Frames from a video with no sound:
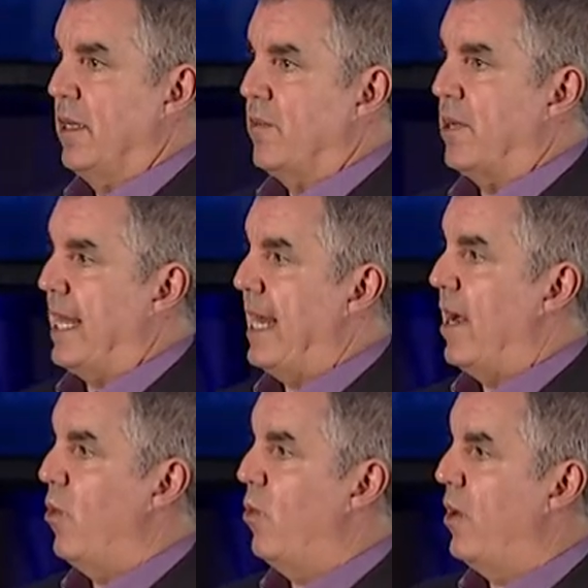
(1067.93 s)
But
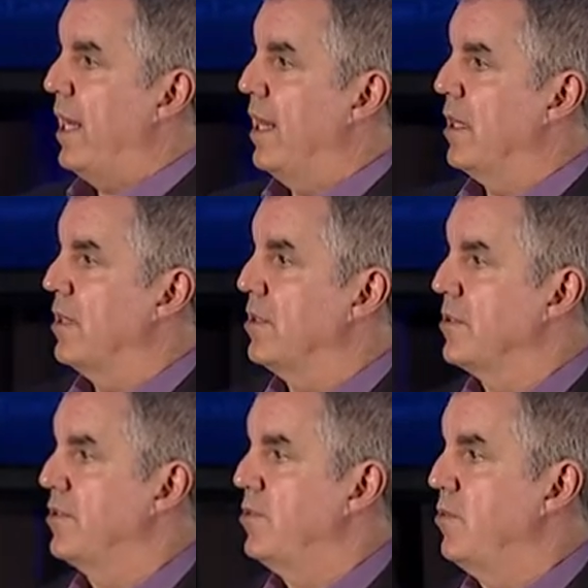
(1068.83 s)
how
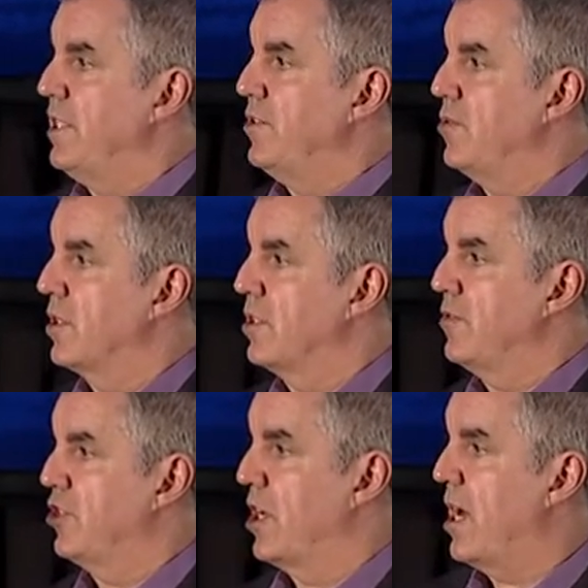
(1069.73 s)
well do we do a
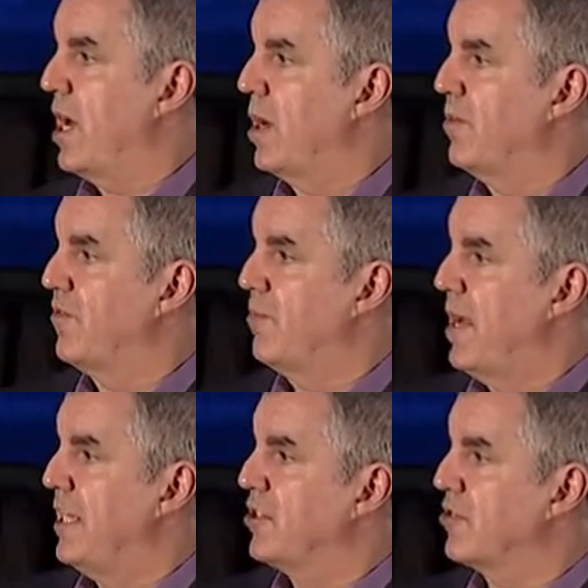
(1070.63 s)
good job of
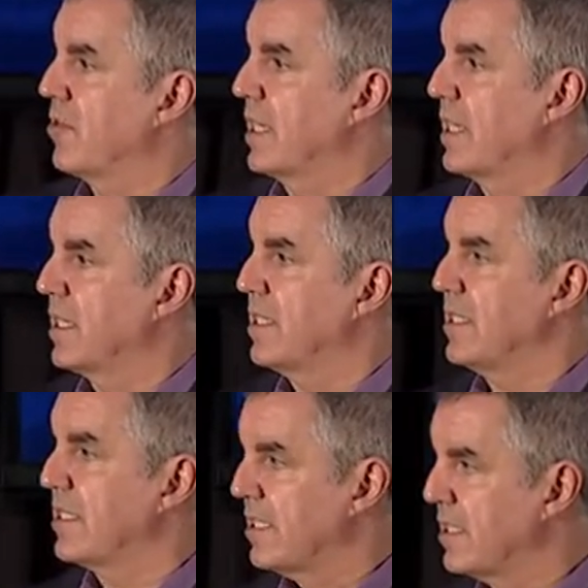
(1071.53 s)
measuring
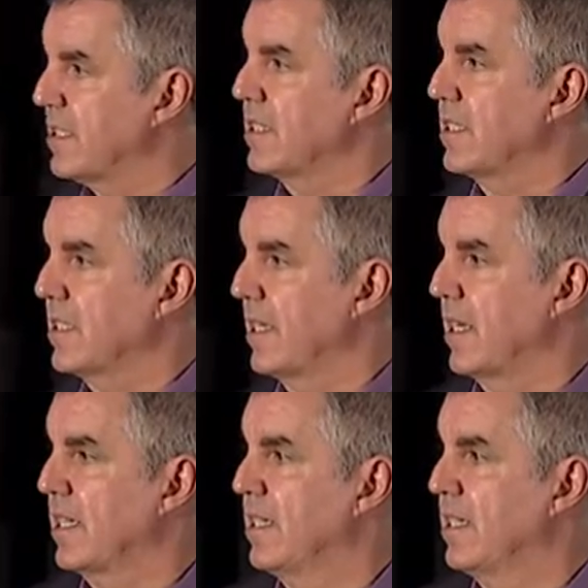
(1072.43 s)
consistency?